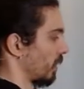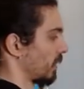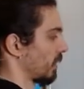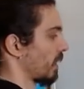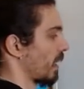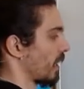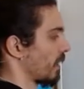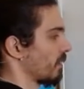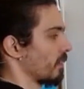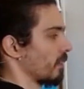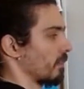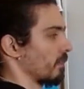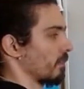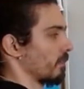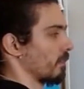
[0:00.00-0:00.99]
side,
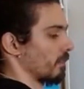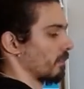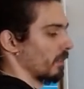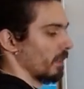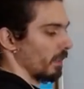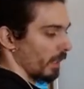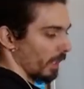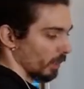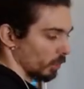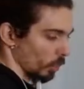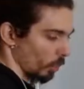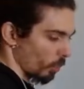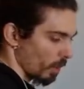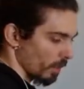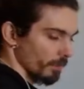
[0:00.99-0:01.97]
and so
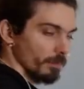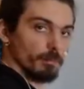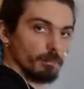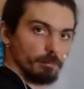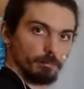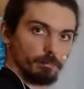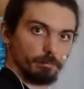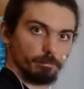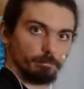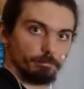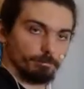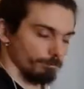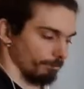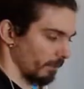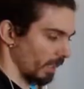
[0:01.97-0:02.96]
on.
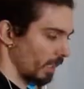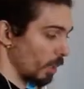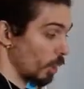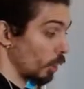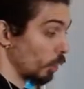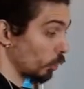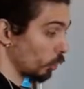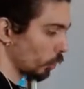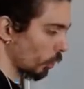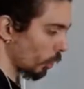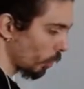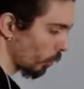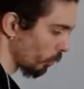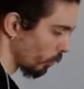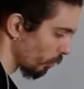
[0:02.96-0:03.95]

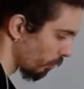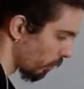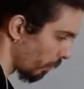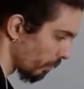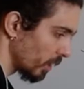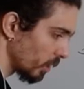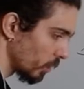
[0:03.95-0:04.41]
So, from this you